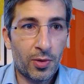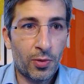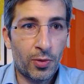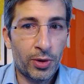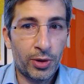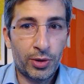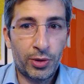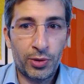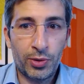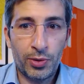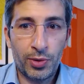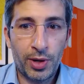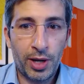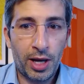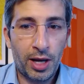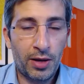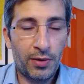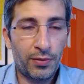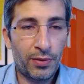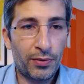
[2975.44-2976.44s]
We do
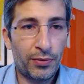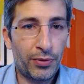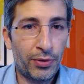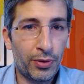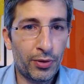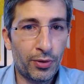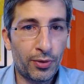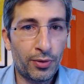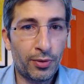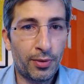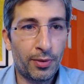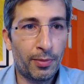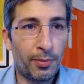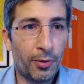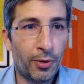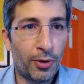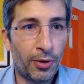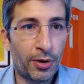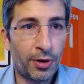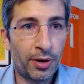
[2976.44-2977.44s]
have a few
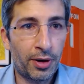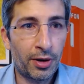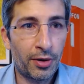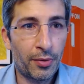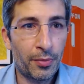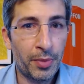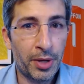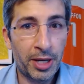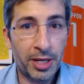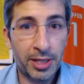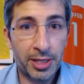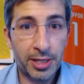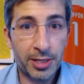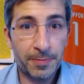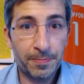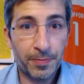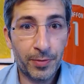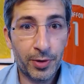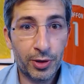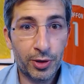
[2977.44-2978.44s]
more
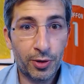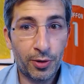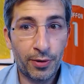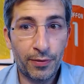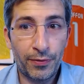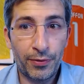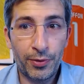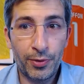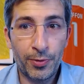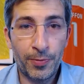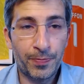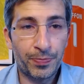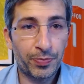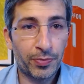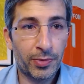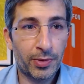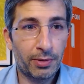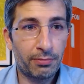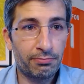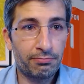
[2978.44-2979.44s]
minutes, so
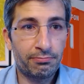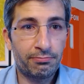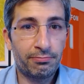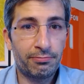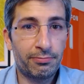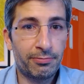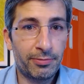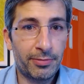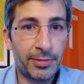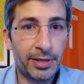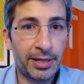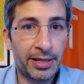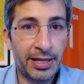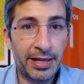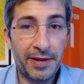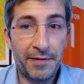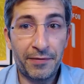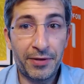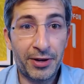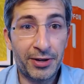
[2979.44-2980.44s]

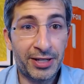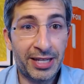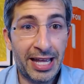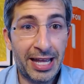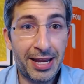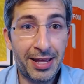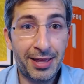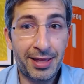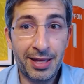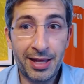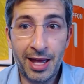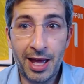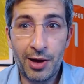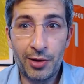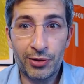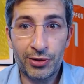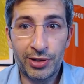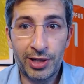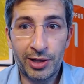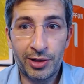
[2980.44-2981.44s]
if there's anything
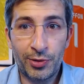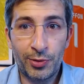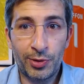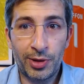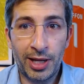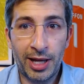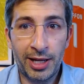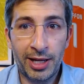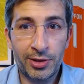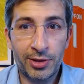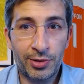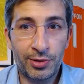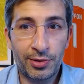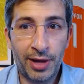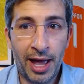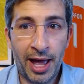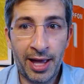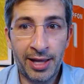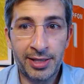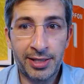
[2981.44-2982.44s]
else that you would like to
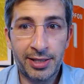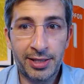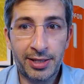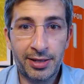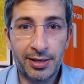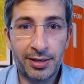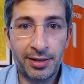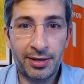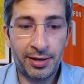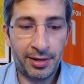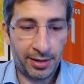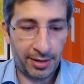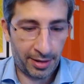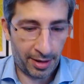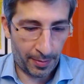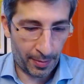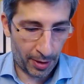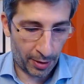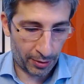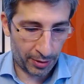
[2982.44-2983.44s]
ask
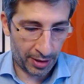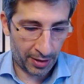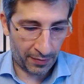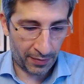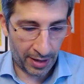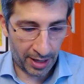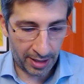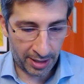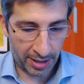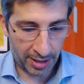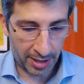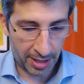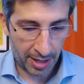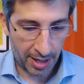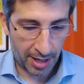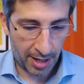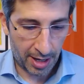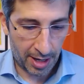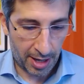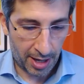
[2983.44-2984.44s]
about the event,
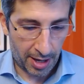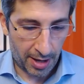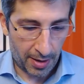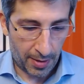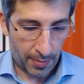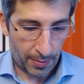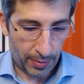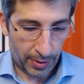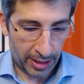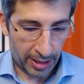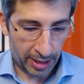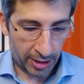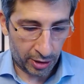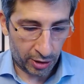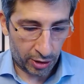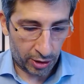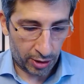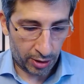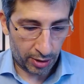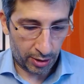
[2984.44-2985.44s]

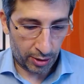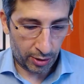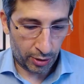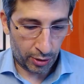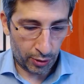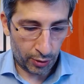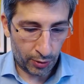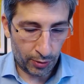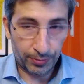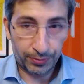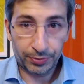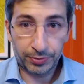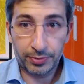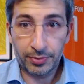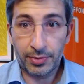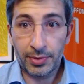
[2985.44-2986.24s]
please do.